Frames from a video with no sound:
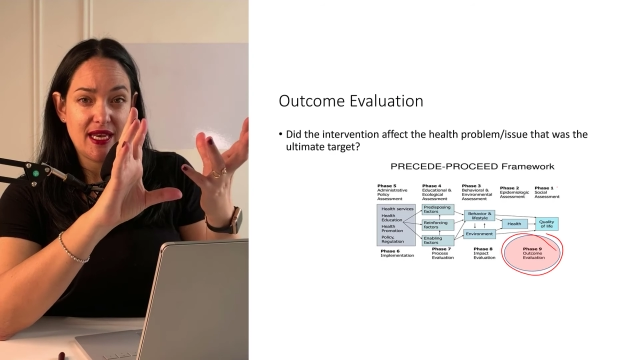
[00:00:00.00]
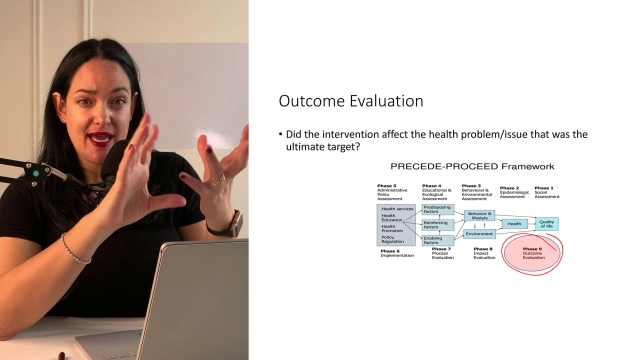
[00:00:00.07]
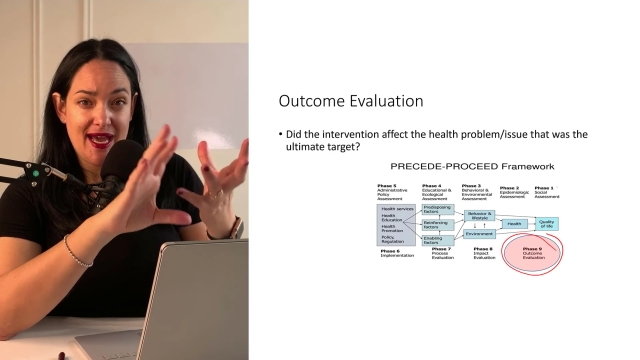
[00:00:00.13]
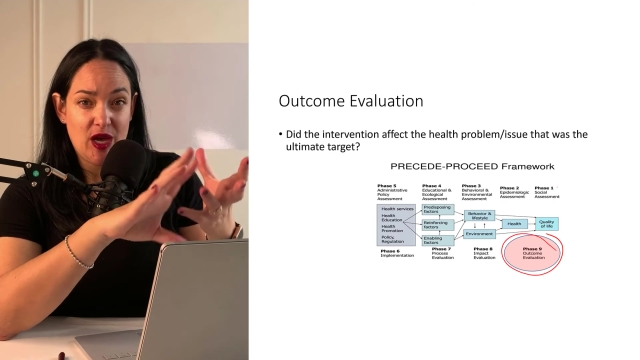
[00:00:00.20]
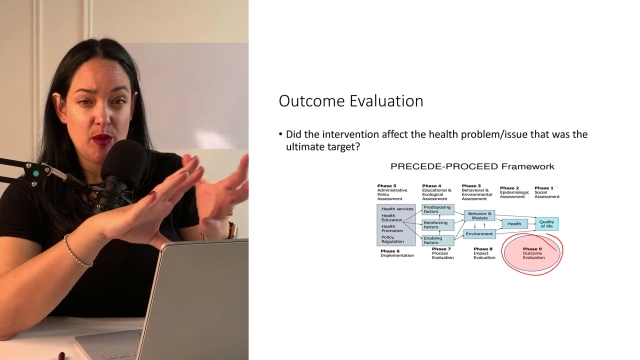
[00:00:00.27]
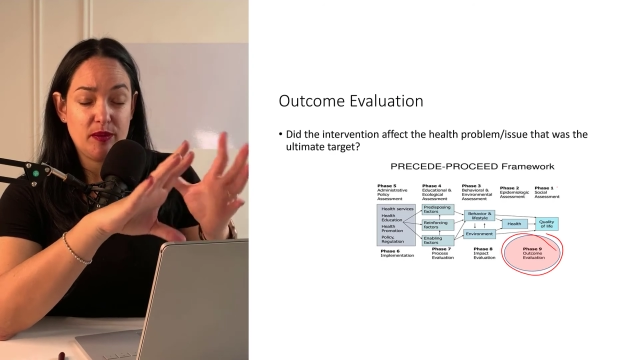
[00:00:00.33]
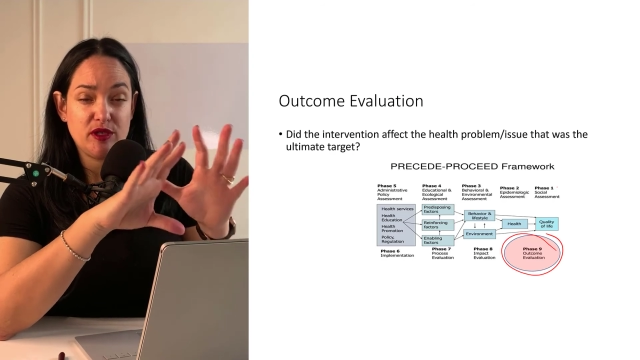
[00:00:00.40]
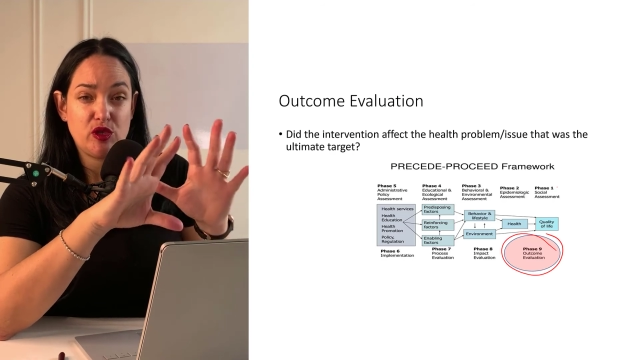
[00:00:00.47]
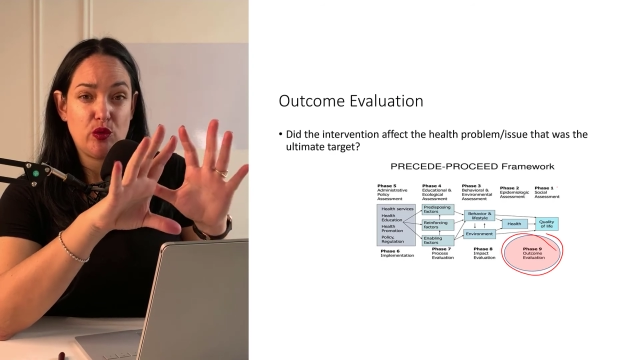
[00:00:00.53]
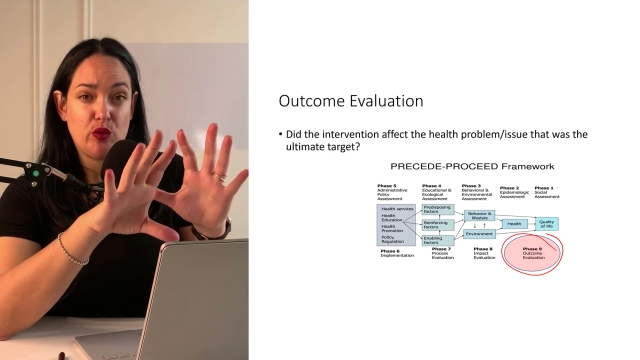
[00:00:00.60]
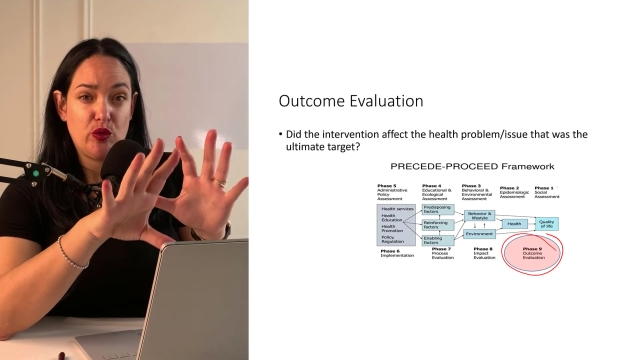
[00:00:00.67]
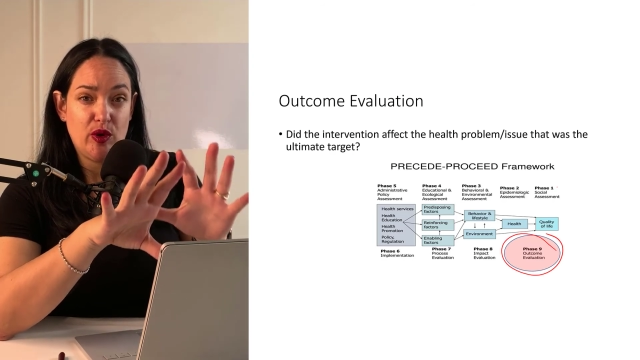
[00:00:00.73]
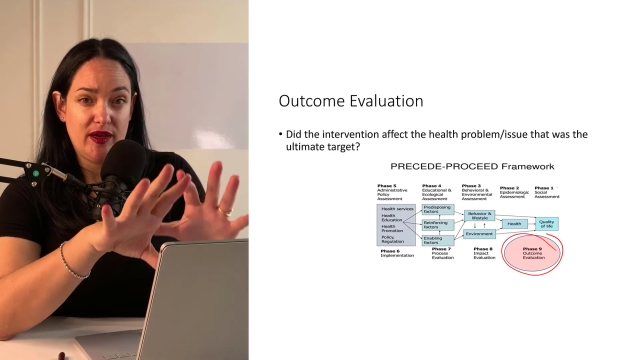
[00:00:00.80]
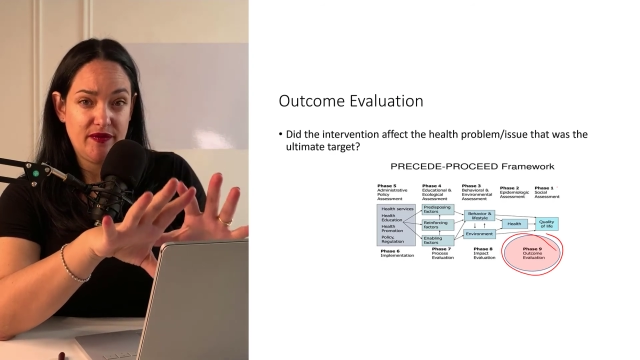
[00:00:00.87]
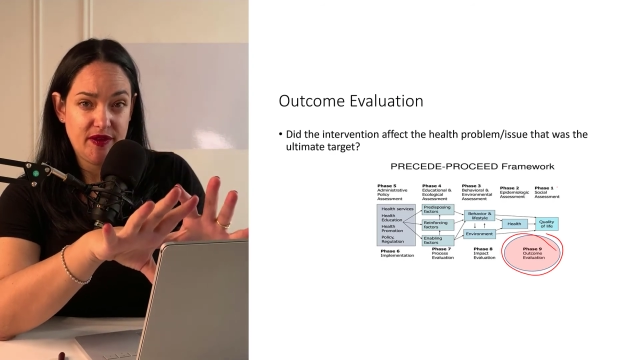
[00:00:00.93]
help us
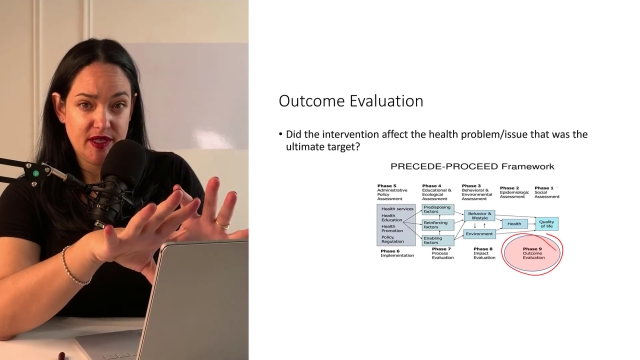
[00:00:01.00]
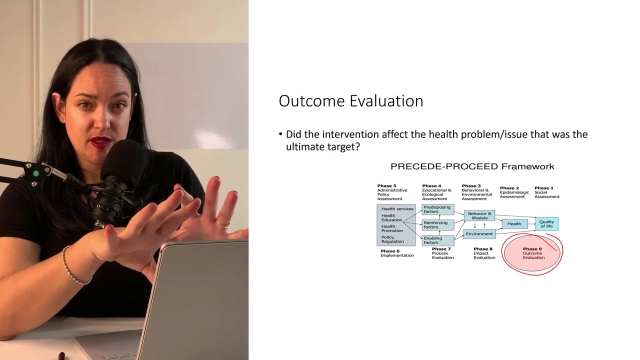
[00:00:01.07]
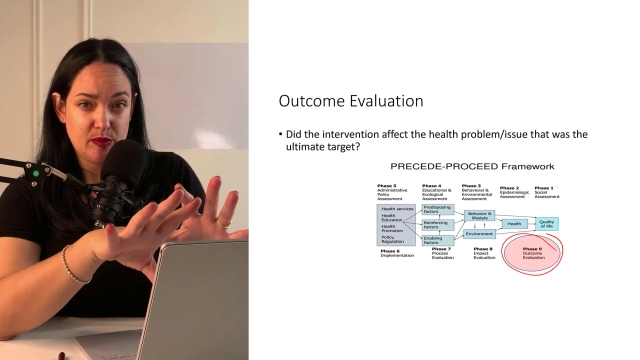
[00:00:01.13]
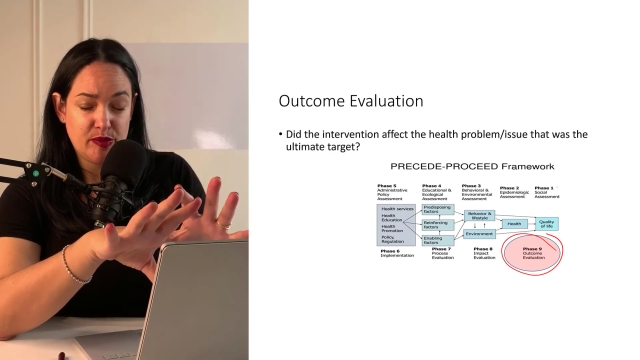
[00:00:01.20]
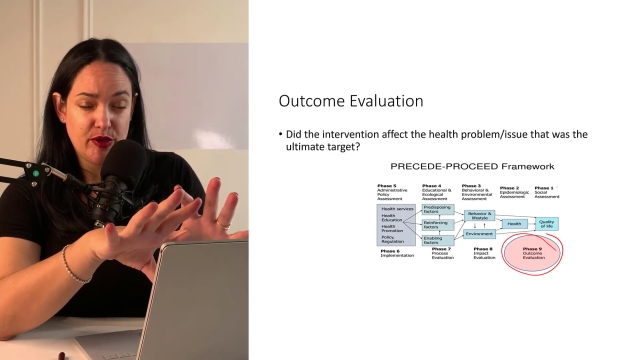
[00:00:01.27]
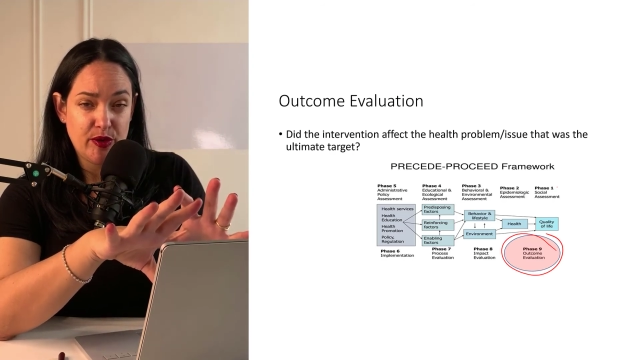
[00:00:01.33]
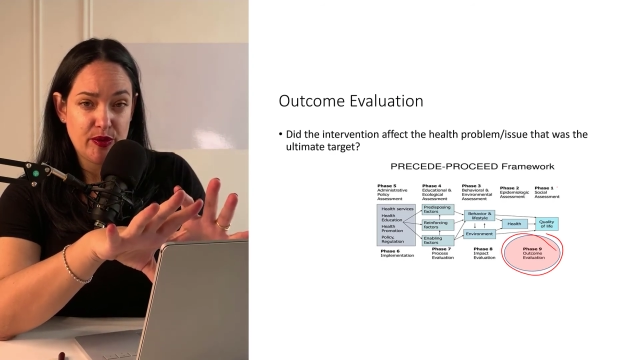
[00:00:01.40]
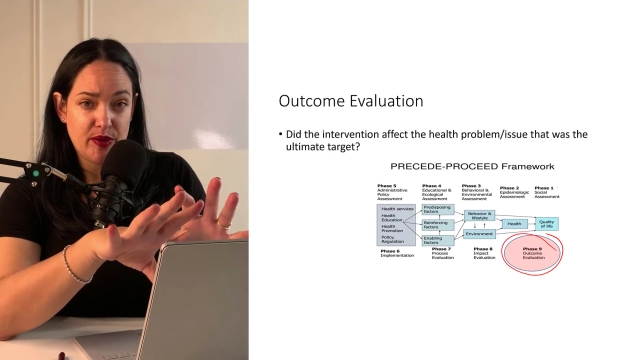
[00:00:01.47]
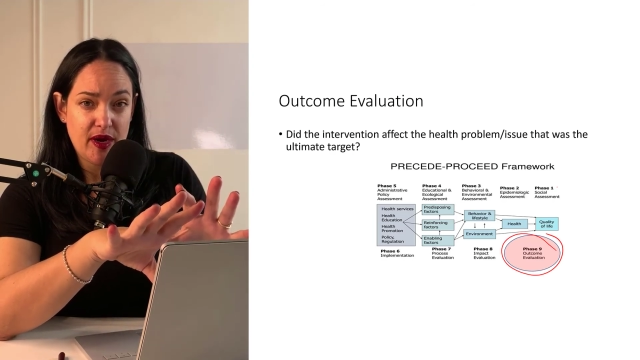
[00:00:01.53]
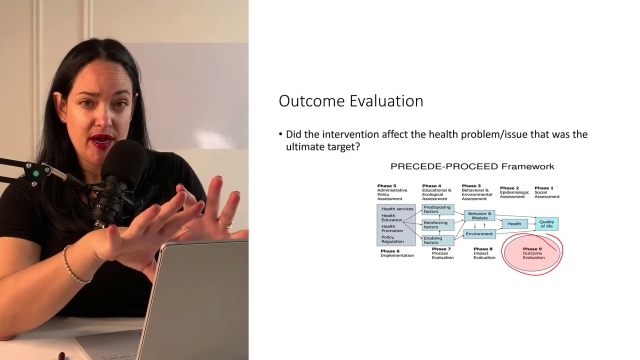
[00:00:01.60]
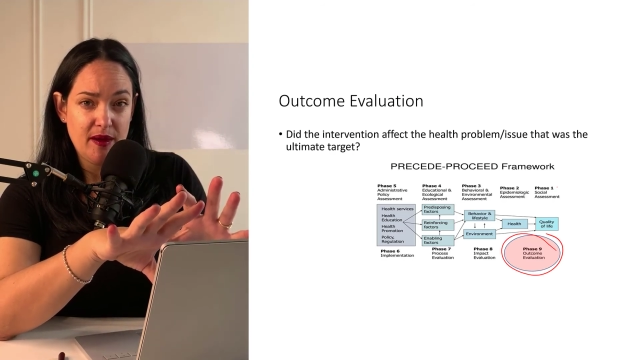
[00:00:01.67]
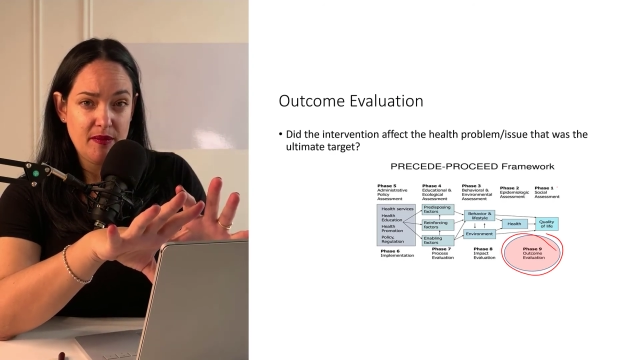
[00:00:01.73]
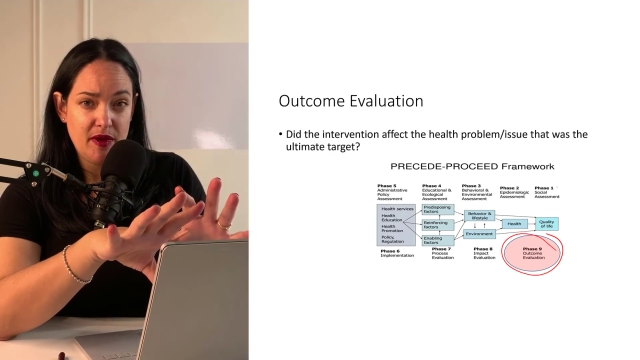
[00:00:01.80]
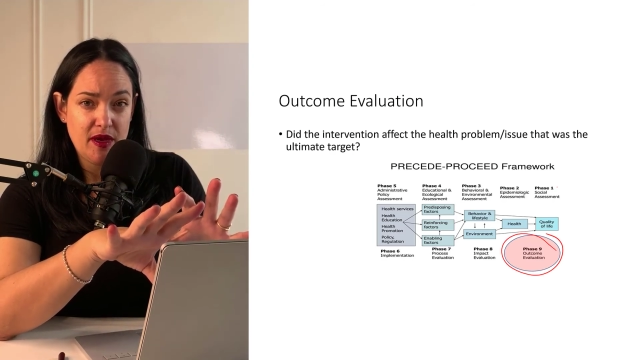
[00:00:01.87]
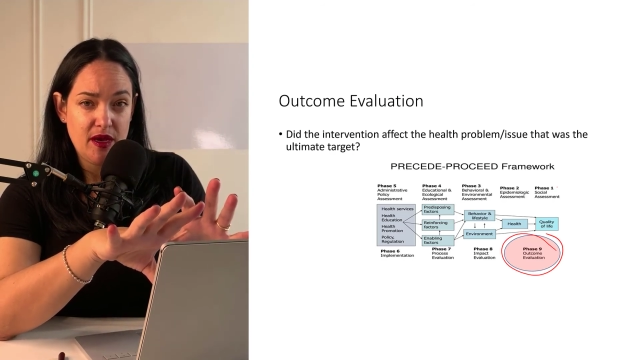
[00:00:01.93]
run this
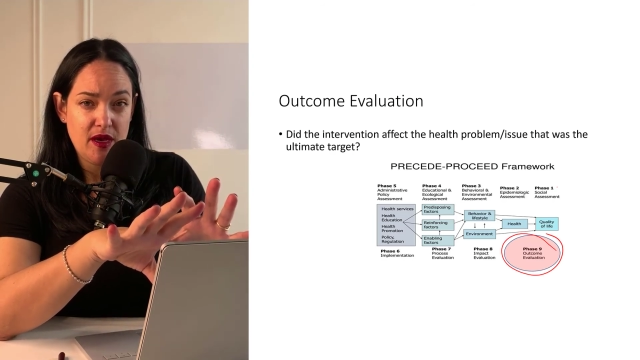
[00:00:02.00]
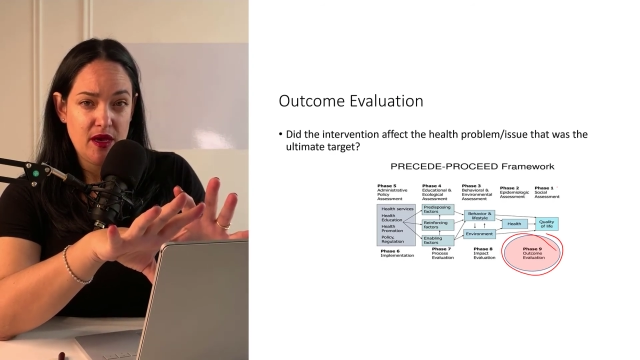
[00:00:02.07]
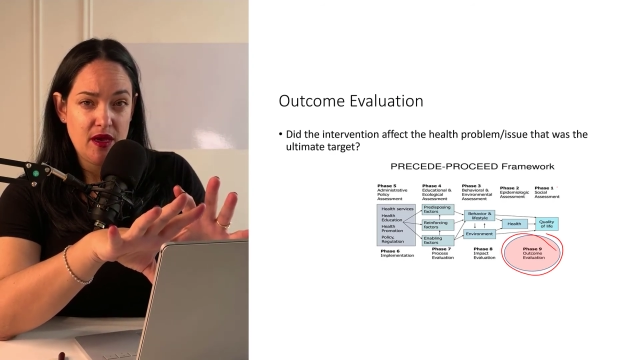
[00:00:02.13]
program,